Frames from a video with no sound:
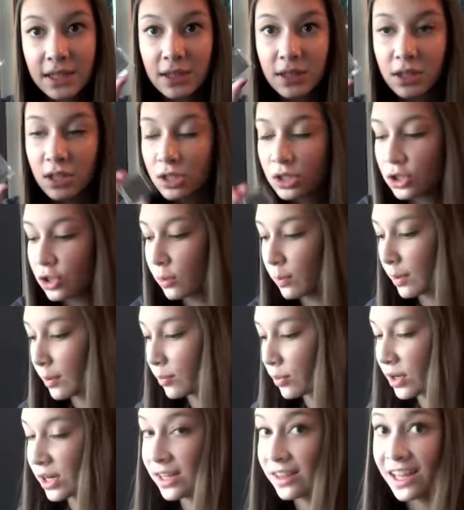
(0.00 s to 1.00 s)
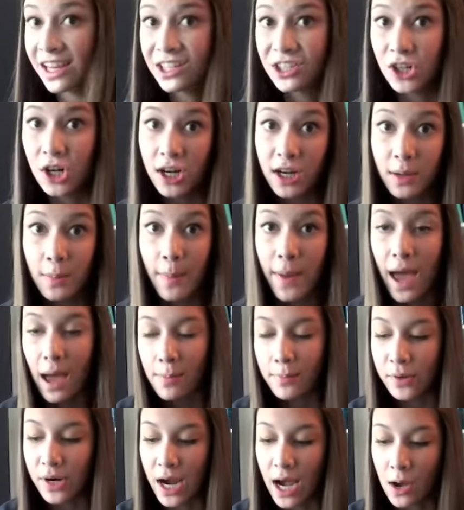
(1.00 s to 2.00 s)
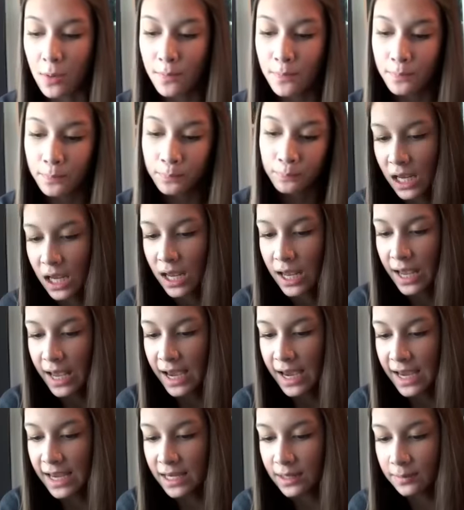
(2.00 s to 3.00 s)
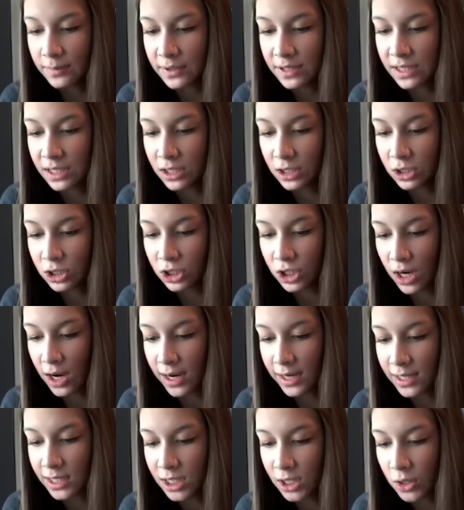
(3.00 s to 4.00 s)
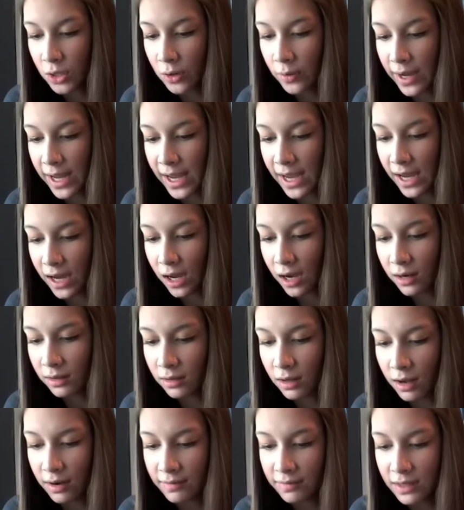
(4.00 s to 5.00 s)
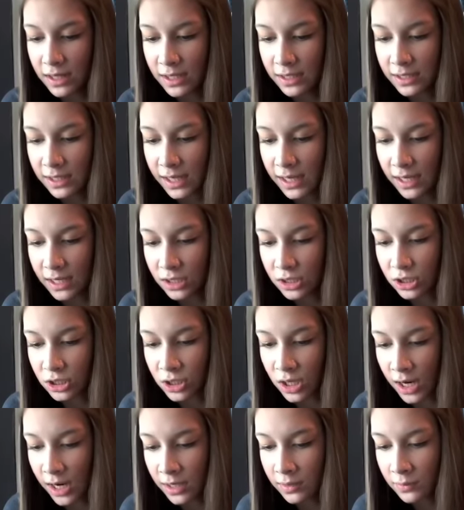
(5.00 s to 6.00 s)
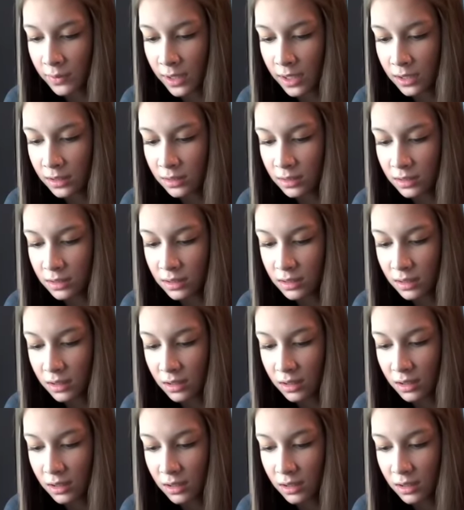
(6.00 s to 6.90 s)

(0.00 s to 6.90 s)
This is a super pretty like dark matte brown. AMC Shine 08. I got a lot of these like shine ones.